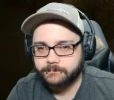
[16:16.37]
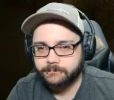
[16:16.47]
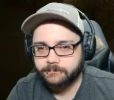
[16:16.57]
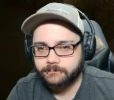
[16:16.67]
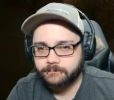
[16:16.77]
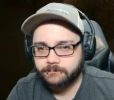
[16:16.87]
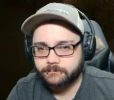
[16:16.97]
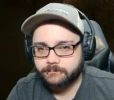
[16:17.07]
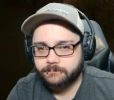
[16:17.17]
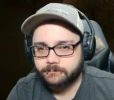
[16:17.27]

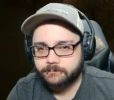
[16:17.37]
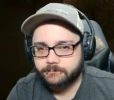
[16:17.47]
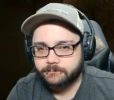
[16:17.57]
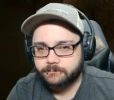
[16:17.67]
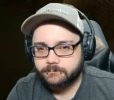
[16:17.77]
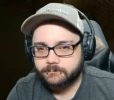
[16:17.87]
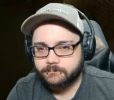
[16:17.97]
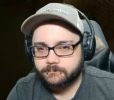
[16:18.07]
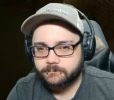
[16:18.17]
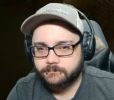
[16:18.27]

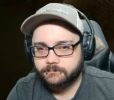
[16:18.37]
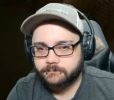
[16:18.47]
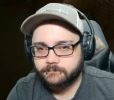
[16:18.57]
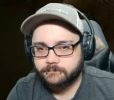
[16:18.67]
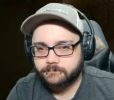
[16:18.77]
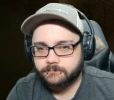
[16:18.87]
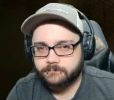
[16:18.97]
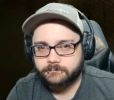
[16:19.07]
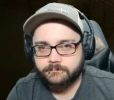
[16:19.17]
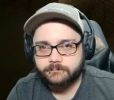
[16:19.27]

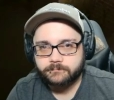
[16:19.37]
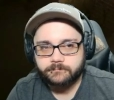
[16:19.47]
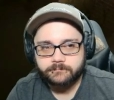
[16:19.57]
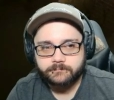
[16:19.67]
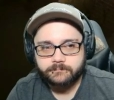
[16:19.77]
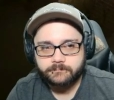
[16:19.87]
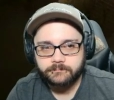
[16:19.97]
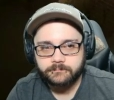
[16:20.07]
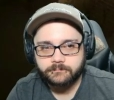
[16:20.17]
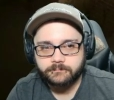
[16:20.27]

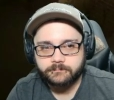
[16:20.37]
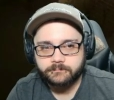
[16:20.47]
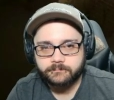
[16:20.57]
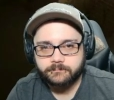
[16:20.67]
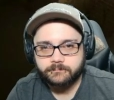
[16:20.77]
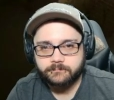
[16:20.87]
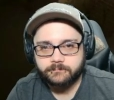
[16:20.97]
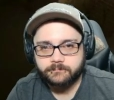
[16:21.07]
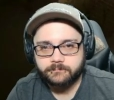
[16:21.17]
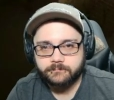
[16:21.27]

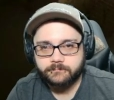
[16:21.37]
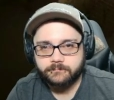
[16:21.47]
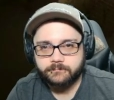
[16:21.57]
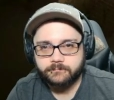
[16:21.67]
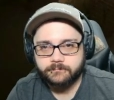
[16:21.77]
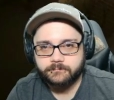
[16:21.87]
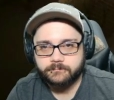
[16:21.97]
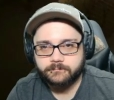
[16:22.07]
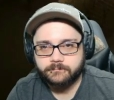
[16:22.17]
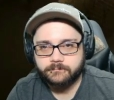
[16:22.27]
(no one is talking)